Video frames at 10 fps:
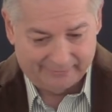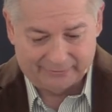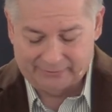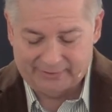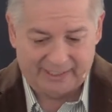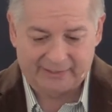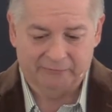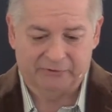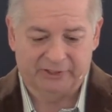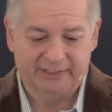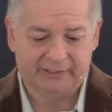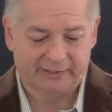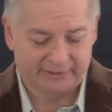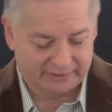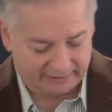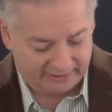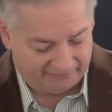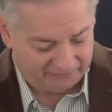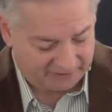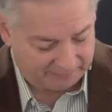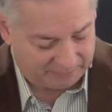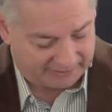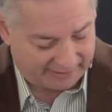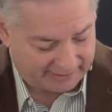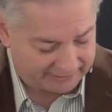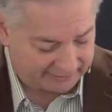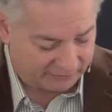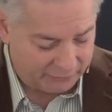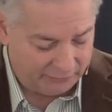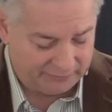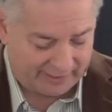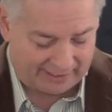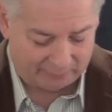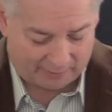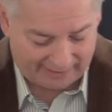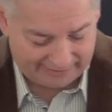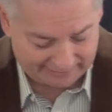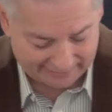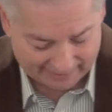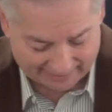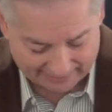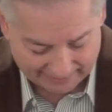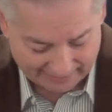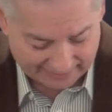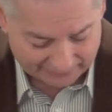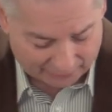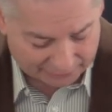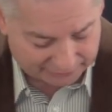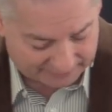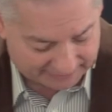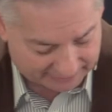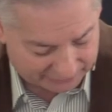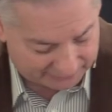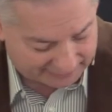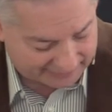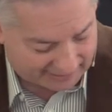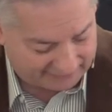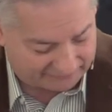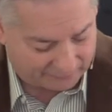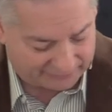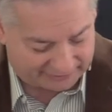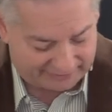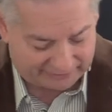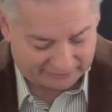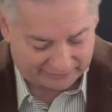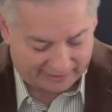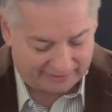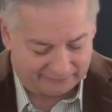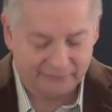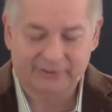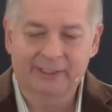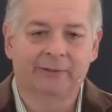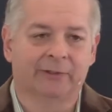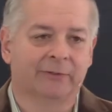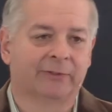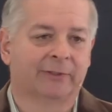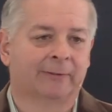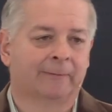So the death of Jesus is significant because of who died, why he died, and also because who he died for. Jesus died for sinners.